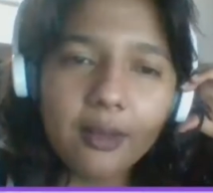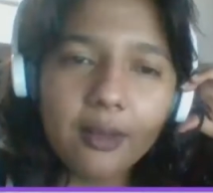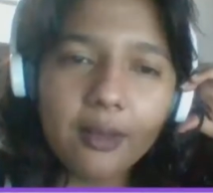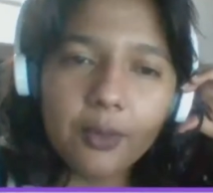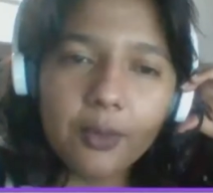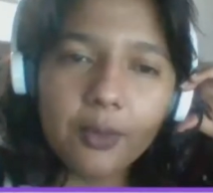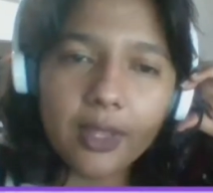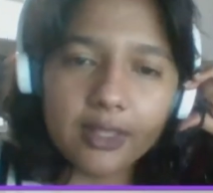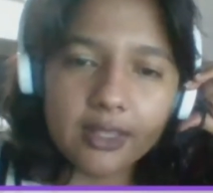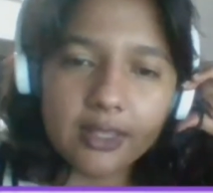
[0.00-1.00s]
just
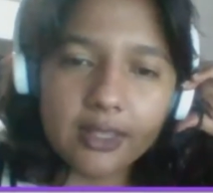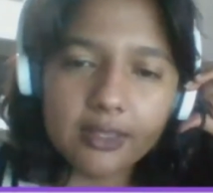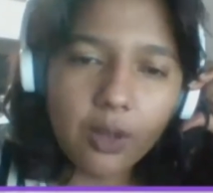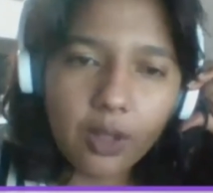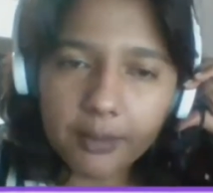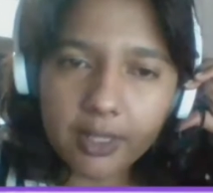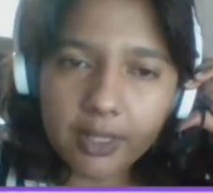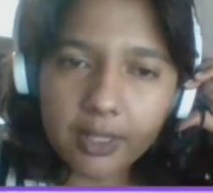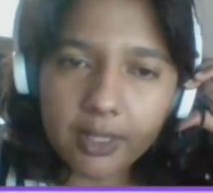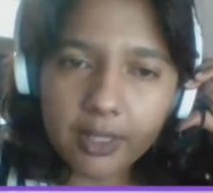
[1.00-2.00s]
to get back,
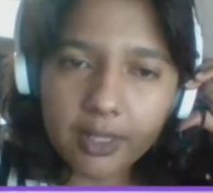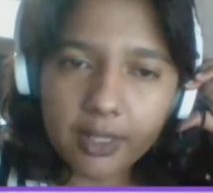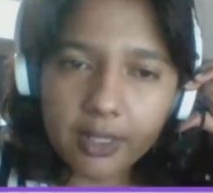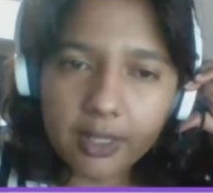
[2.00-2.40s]
one of the